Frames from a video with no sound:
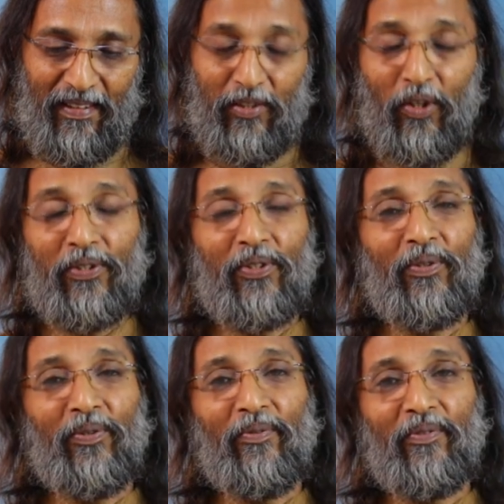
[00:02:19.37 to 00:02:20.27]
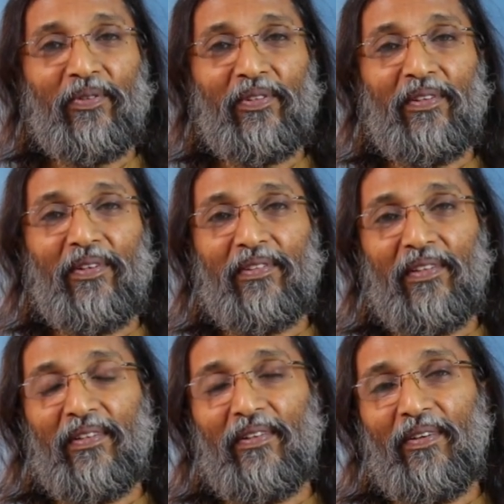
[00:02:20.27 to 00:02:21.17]
it's also
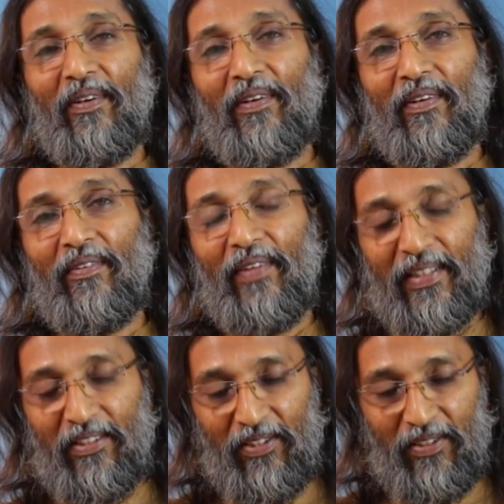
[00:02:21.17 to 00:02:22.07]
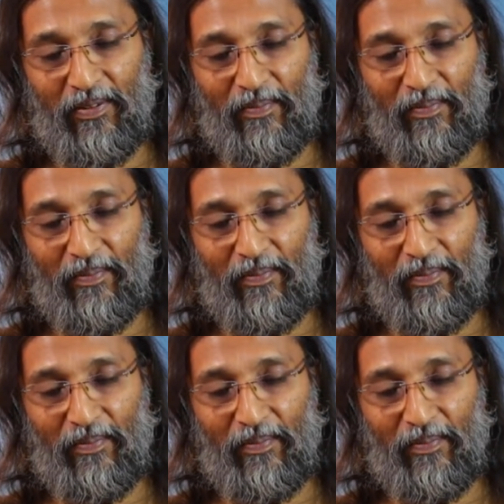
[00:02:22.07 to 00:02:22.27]
that